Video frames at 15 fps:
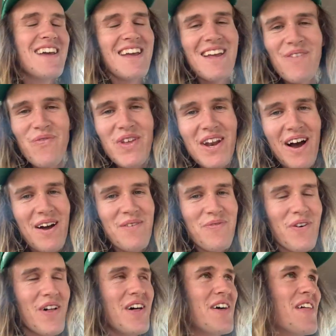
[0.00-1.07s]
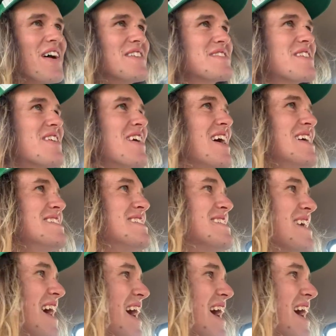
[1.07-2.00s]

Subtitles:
If you don't follow those guys,